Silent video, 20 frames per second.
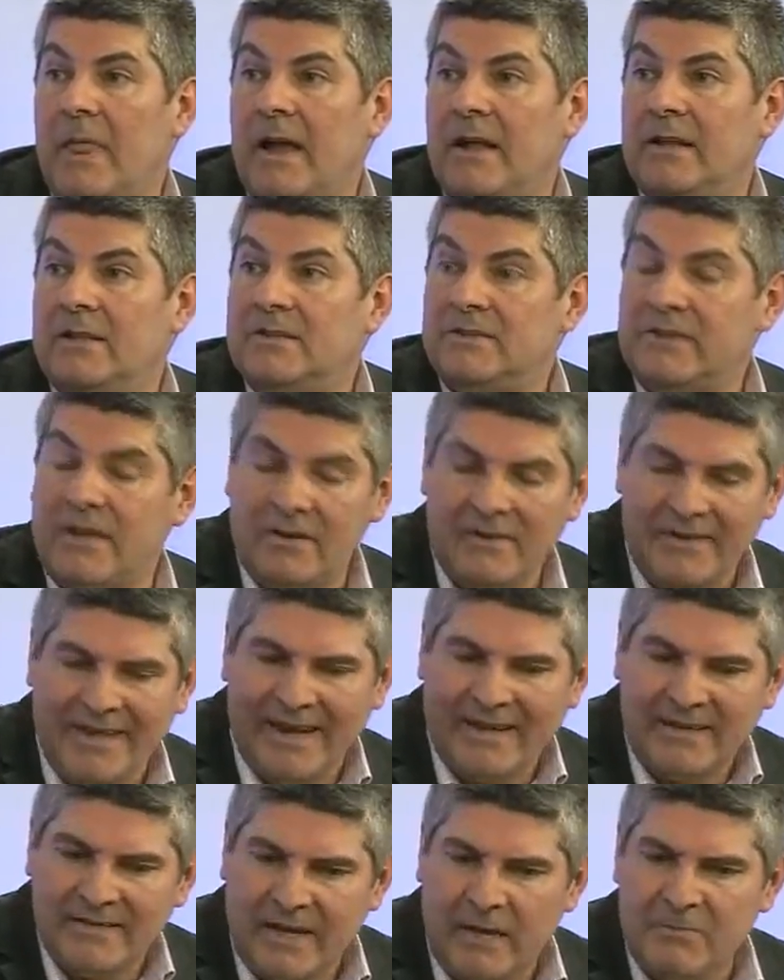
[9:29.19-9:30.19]
And so the
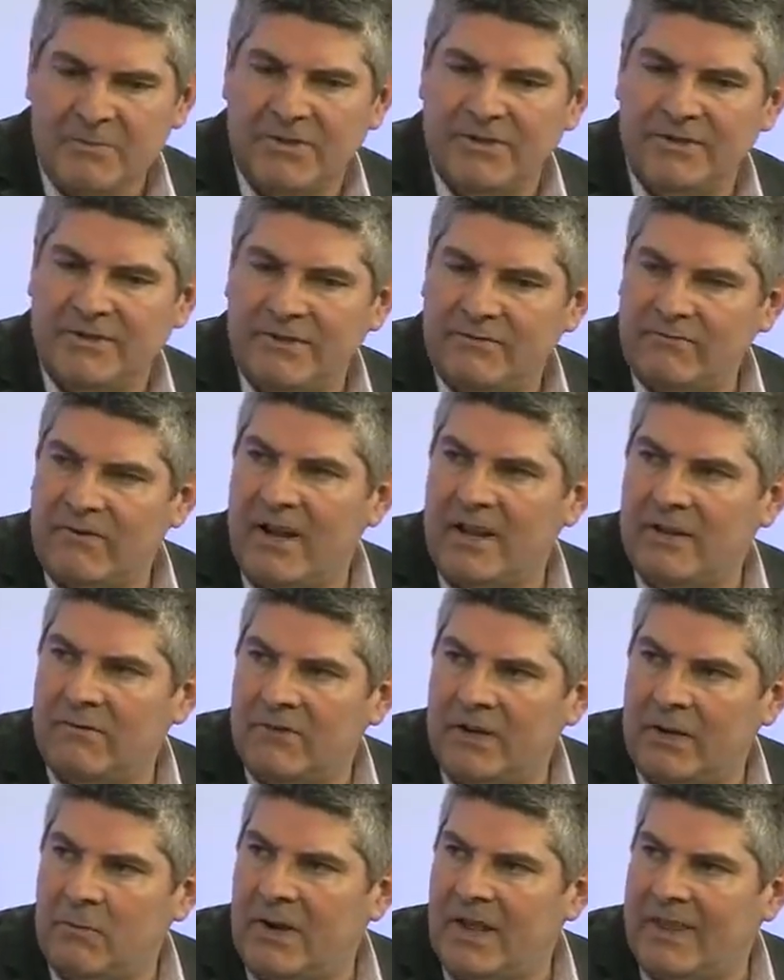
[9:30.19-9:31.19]
exceptions is
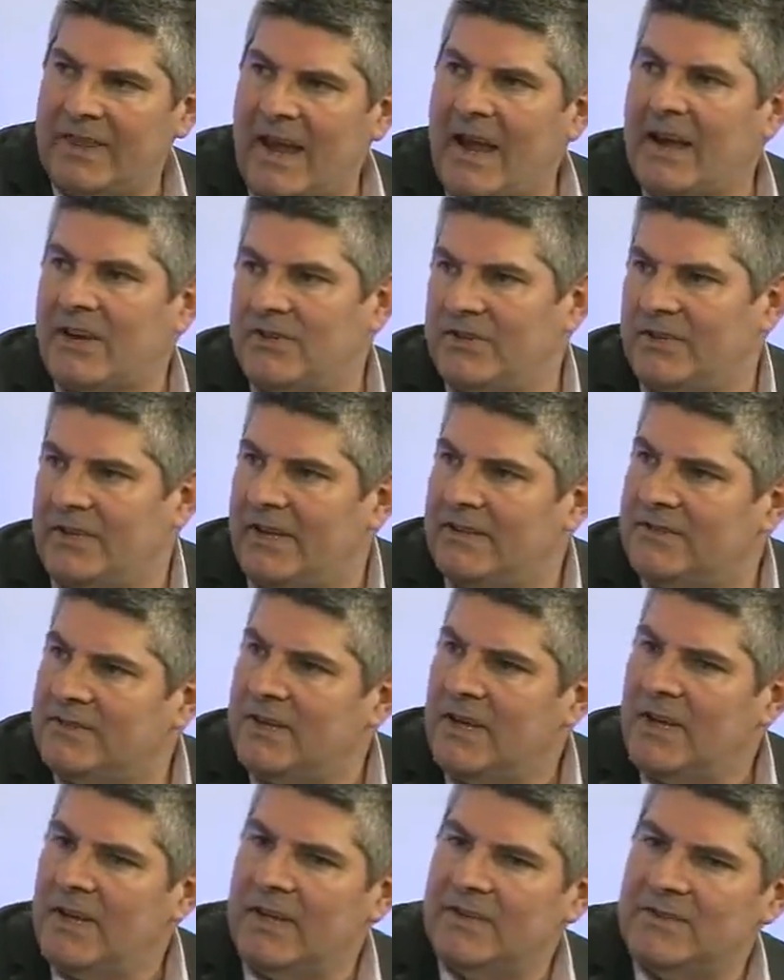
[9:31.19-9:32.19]
really where the action is.
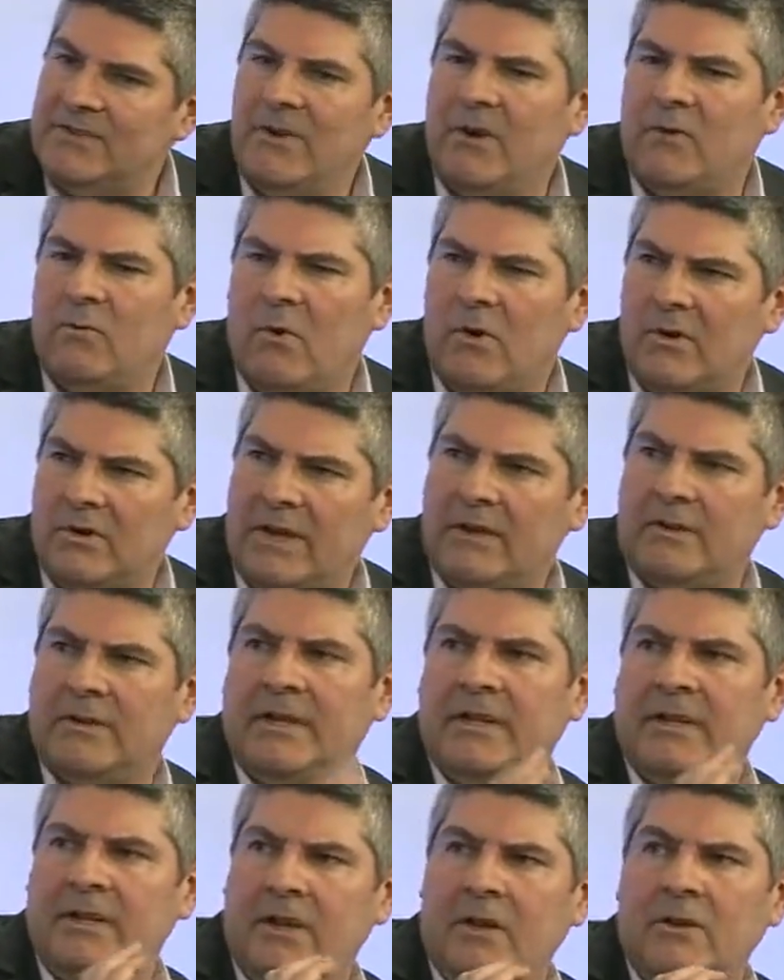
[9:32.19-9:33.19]
It's not what
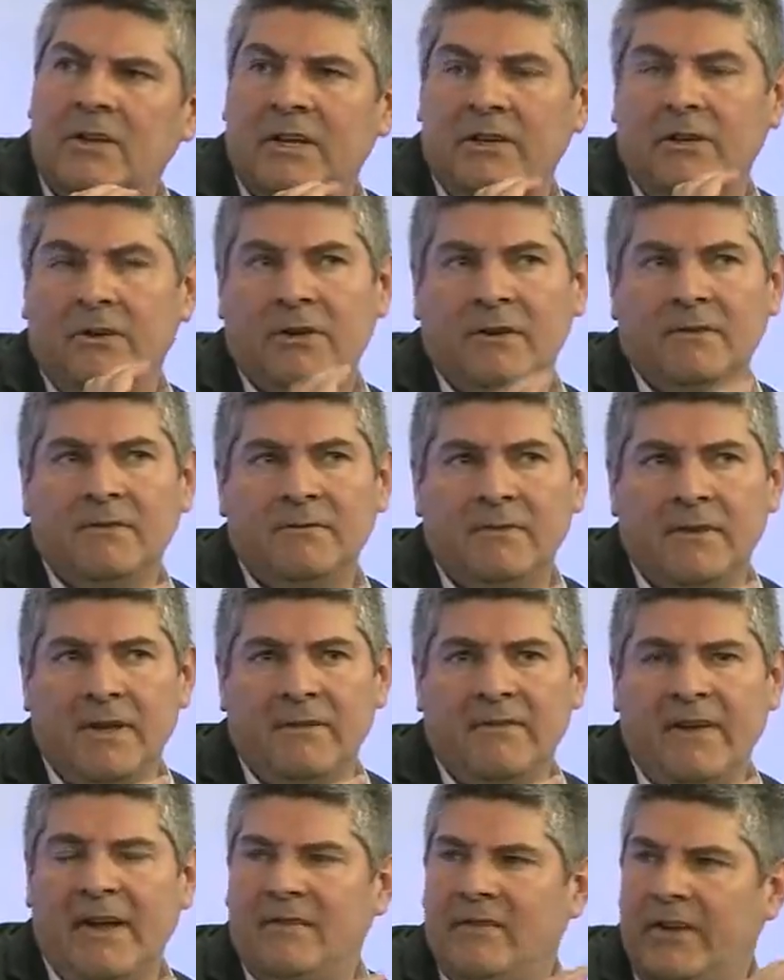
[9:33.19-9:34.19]
you can
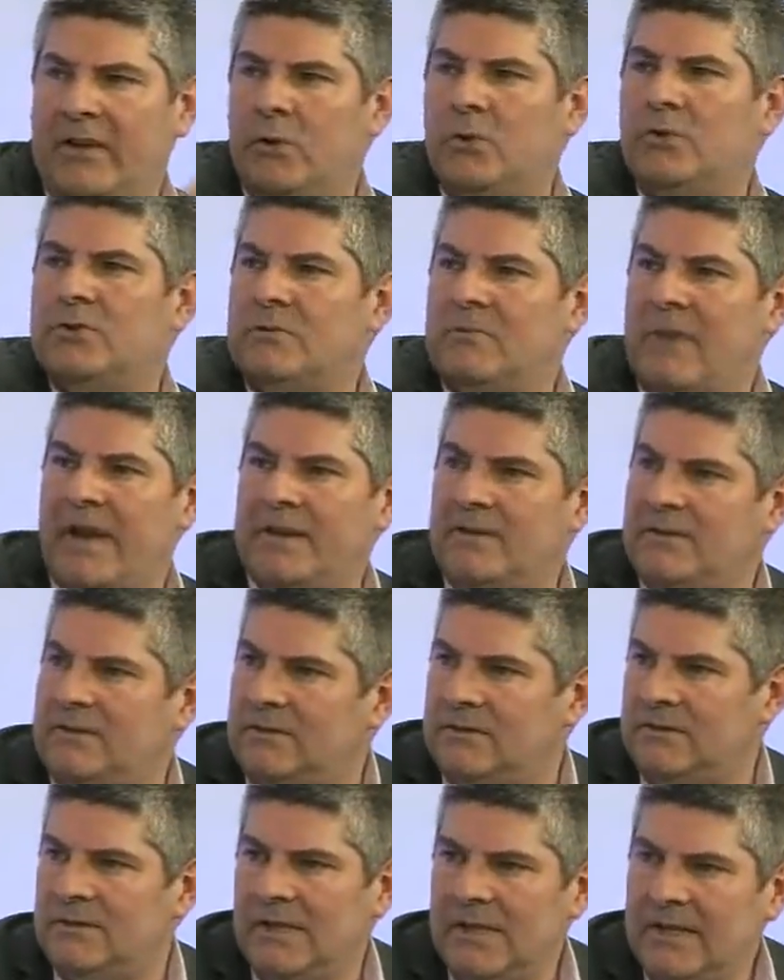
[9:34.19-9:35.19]
effectively automate
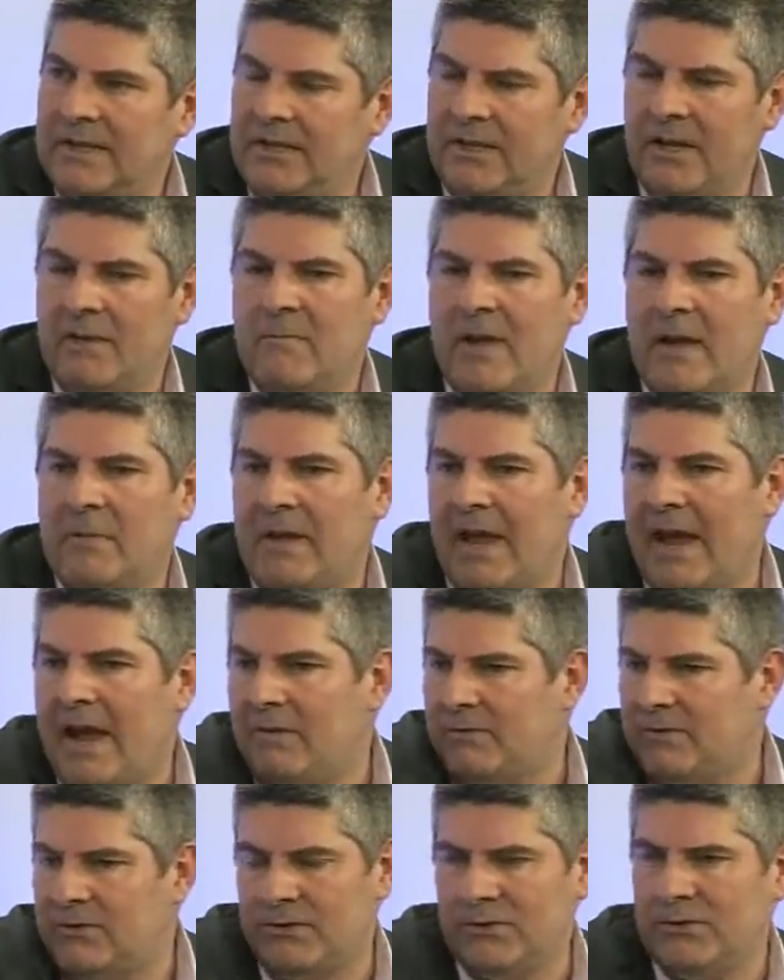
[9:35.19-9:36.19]
or maybe
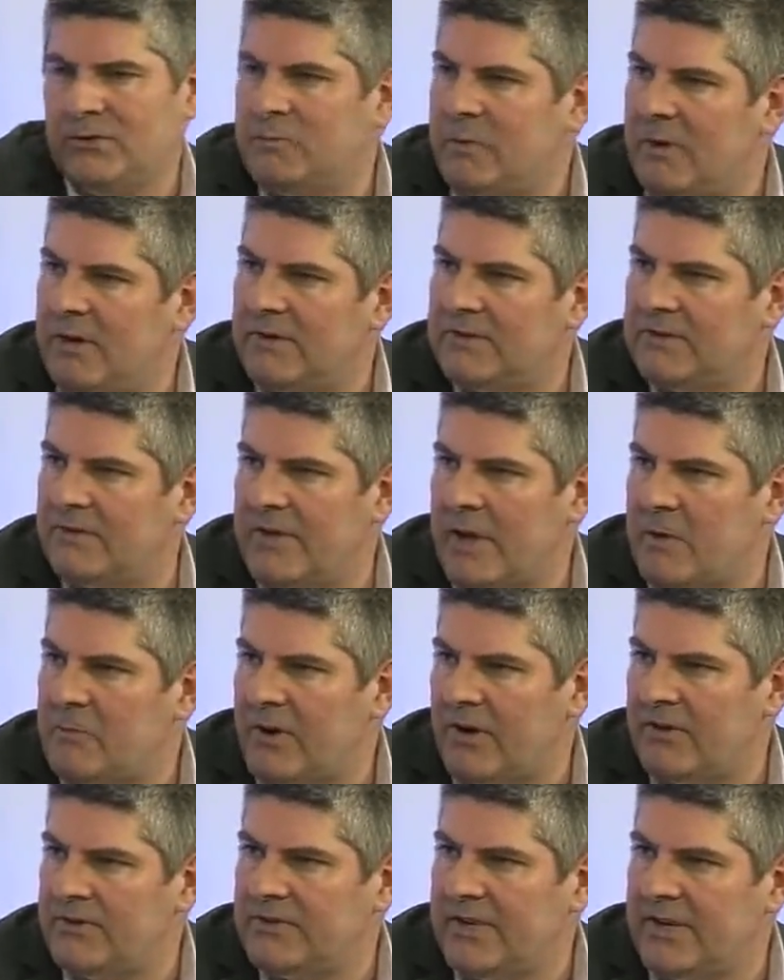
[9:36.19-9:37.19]
outsource parts of that
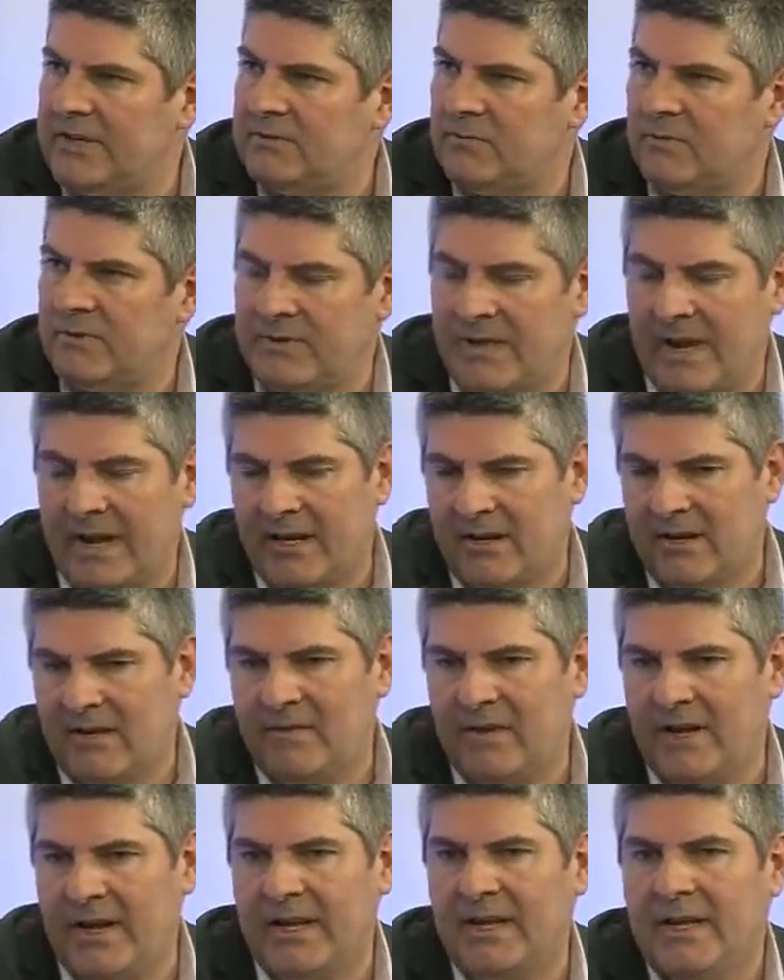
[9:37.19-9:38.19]
process. They're kind
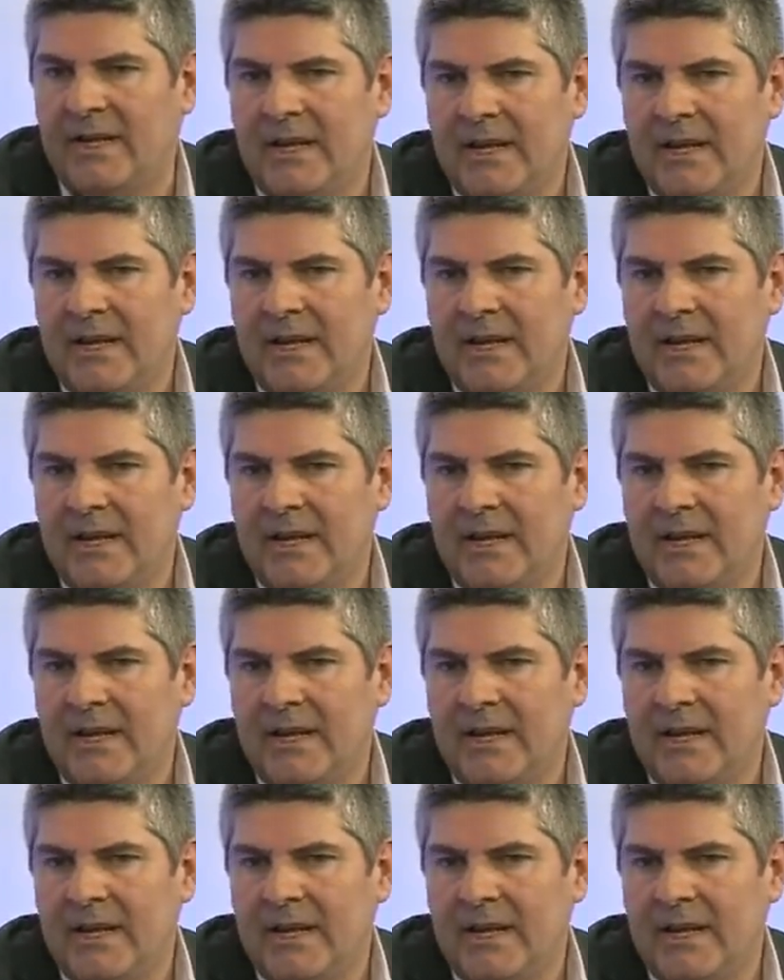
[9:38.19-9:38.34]
of like